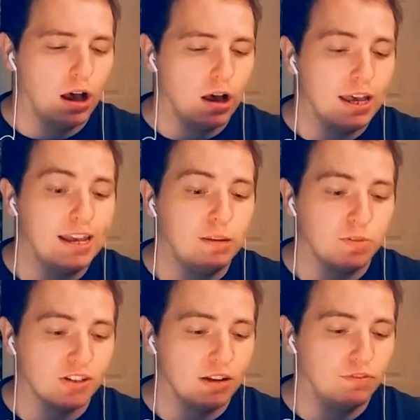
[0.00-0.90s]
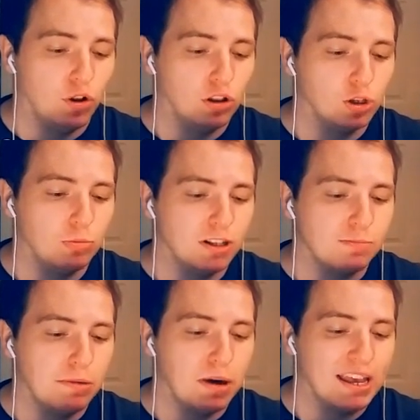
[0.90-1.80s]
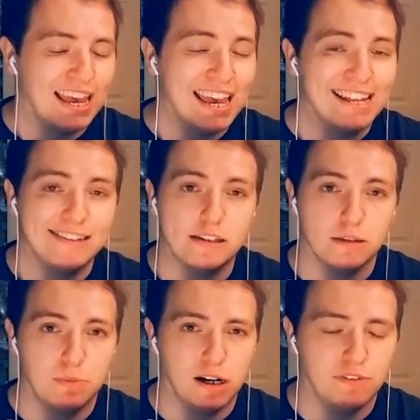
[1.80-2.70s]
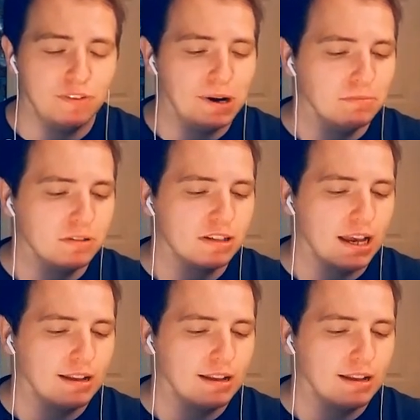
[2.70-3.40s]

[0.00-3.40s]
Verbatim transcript: uh, 80% volume, and it's made by Interparfums. Farms.